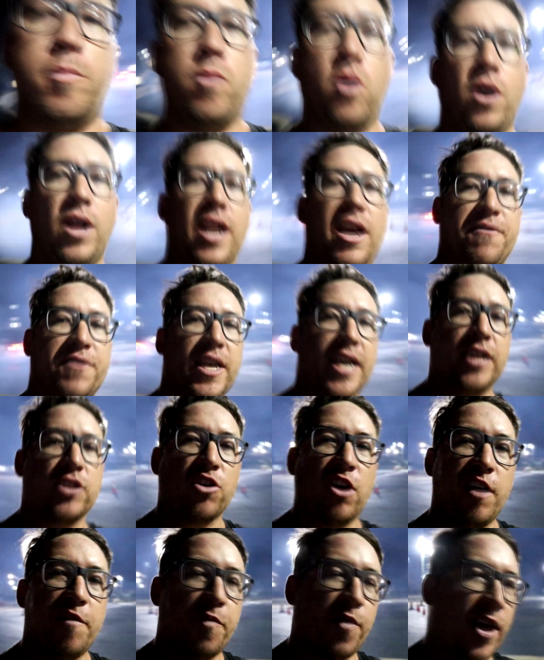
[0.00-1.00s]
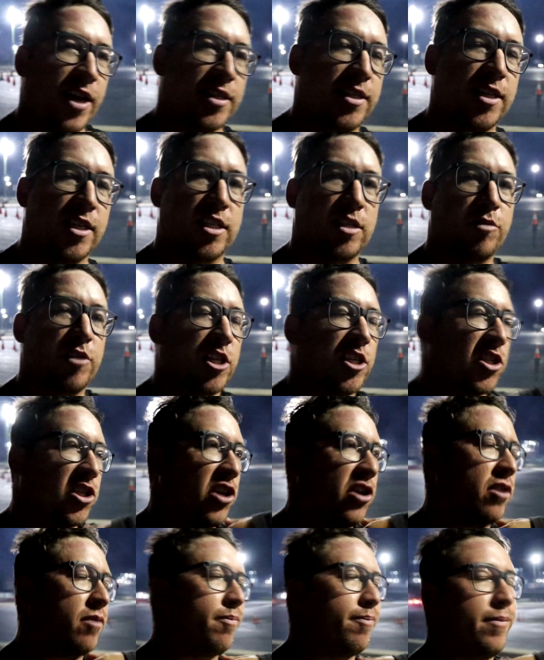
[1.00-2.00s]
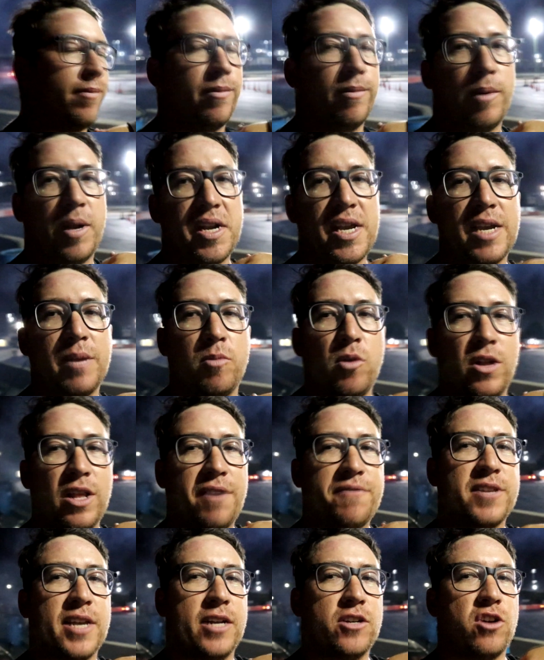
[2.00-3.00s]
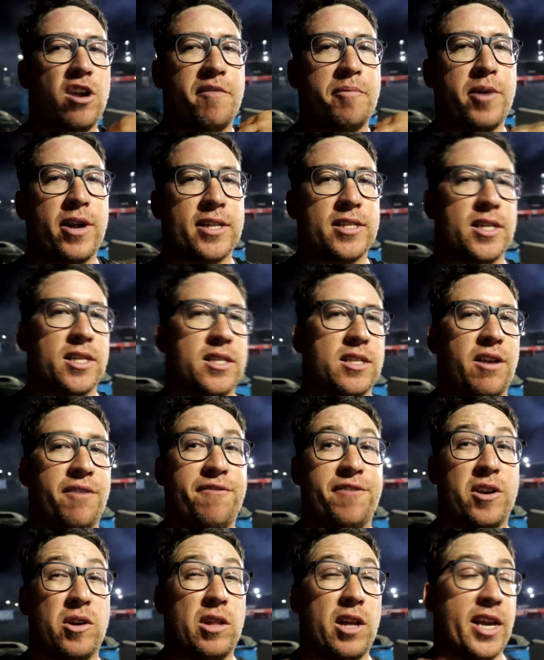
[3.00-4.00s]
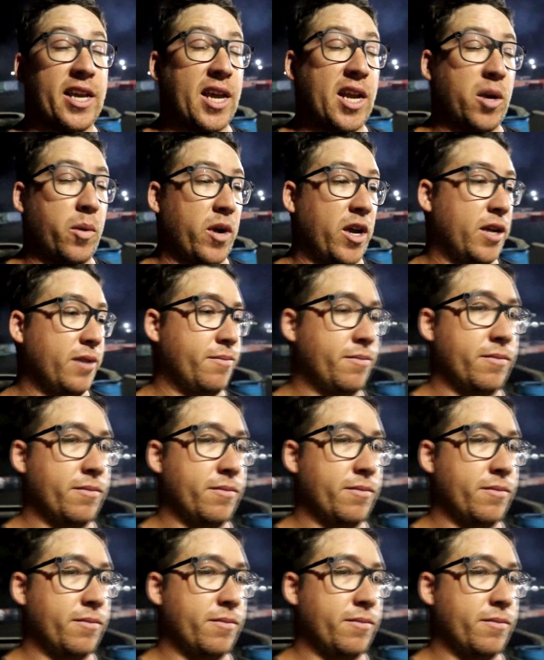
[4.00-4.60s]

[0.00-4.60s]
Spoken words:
More left-hand drive practice, which is good. I need more left-hand drive practice, I feel like, anyway.